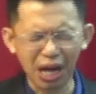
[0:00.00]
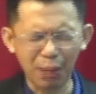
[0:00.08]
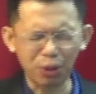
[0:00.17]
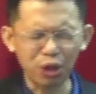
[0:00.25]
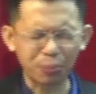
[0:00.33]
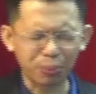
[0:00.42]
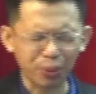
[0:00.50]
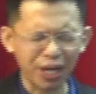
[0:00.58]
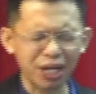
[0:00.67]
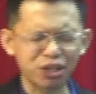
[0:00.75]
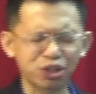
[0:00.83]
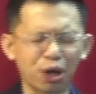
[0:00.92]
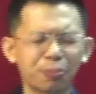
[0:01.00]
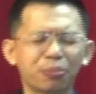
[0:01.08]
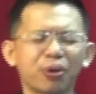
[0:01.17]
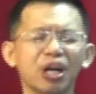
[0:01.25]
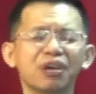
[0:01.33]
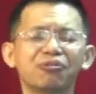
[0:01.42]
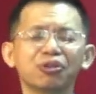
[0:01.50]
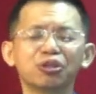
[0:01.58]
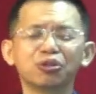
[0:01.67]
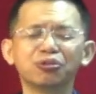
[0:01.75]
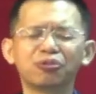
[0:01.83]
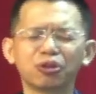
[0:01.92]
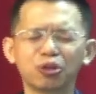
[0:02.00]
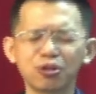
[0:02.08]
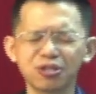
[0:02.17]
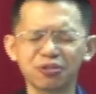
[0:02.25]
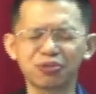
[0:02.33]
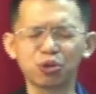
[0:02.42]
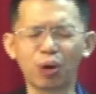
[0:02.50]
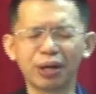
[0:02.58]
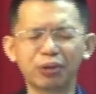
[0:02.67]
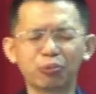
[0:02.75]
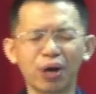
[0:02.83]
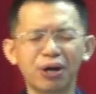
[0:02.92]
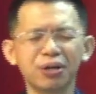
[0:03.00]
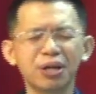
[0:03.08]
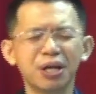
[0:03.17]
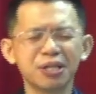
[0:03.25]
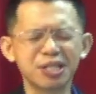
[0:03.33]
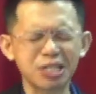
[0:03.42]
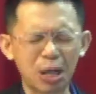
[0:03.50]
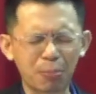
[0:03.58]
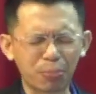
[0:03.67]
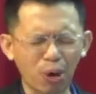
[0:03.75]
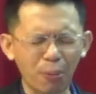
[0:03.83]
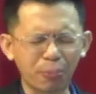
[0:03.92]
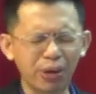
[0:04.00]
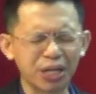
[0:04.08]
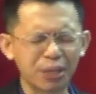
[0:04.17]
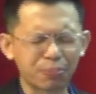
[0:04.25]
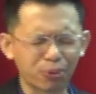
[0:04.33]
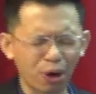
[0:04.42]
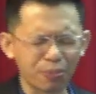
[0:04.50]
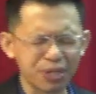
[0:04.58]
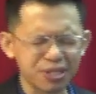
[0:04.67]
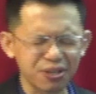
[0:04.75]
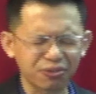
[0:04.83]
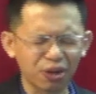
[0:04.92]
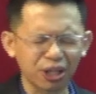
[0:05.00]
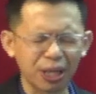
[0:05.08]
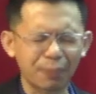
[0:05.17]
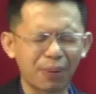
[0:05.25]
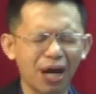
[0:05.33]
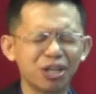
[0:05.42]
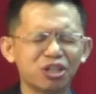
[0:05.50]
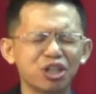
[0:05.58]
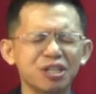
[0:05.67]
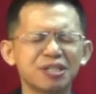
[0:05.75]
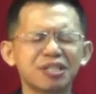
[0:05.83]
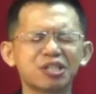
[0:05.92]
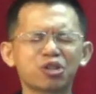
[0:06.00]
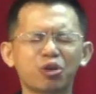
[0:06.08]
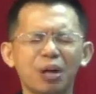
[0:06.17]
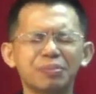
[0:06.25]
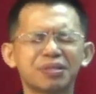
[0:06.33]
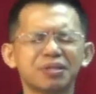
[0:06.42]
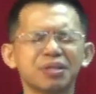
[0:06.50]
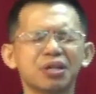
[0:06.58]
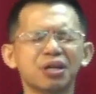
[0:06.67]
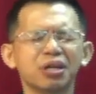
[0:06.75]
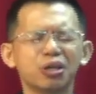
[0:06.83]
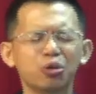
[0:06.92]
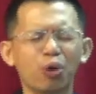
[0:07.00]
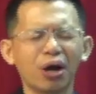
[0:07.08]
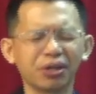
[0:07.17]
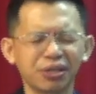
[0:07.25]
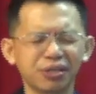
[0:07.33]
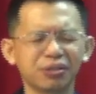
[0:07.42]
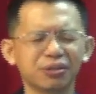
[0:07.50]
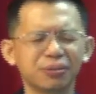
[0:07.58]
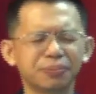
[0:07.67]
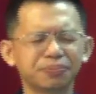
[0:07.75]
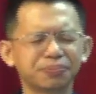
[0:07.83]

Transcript: I'm going to pray a short prayer for you, for those of you who are unwell. Just appropriate the promise of God that by Jesus' stripes, you are healed.